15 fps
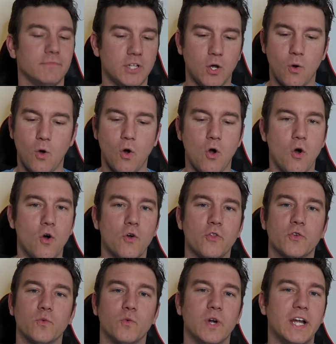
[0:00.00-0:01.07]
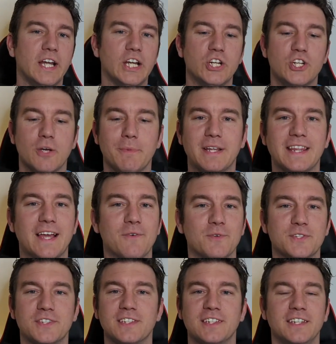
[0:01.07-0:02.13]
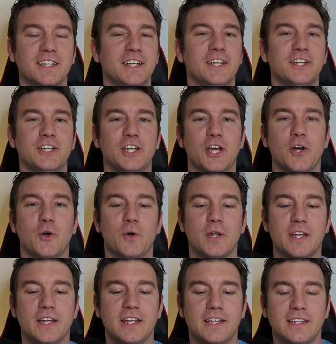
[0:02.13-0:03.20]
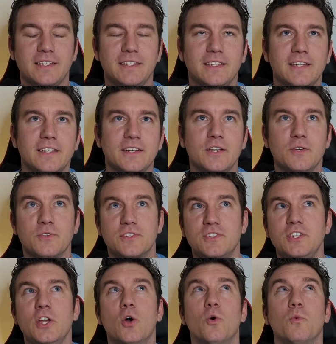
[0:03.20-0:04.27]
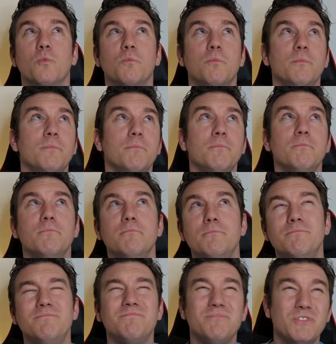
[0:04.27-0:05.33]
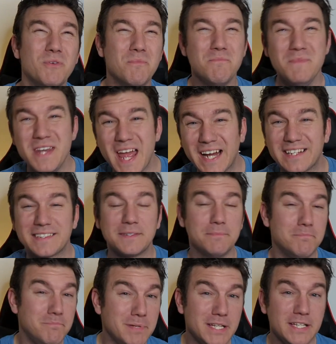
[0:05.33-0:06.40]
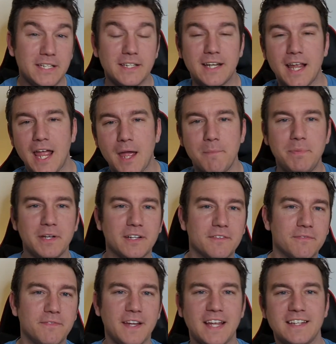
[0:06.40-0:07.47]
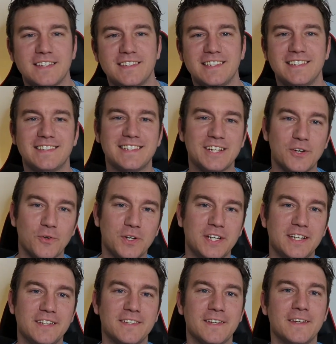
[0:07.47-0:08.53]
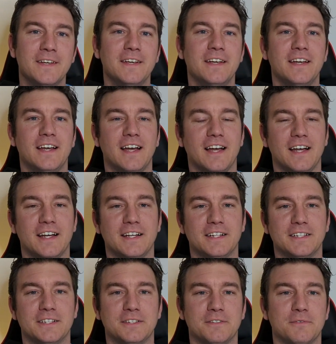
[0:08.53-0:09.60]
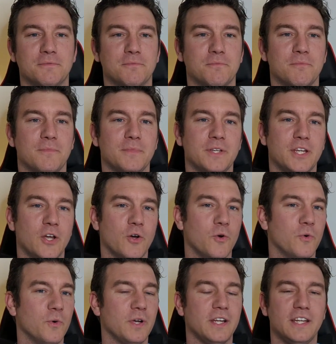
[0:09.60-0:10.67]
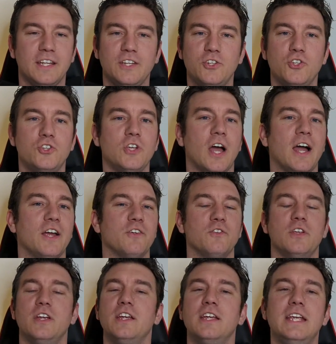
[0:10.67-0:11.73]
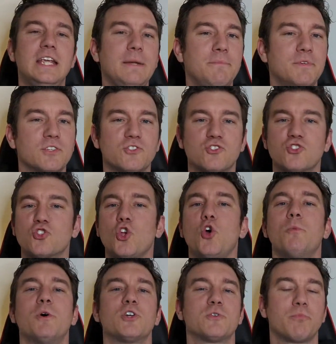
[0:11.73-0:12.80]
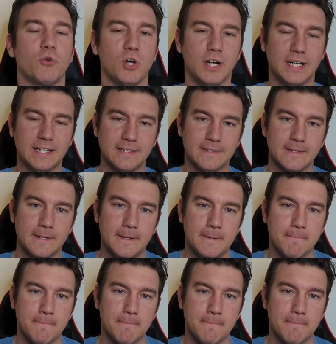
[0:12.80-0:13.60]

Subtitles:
you know, all the rage. I mean, that was, you know, it was, you know, the next big epic fantasy series. You know, I heaped so much praise,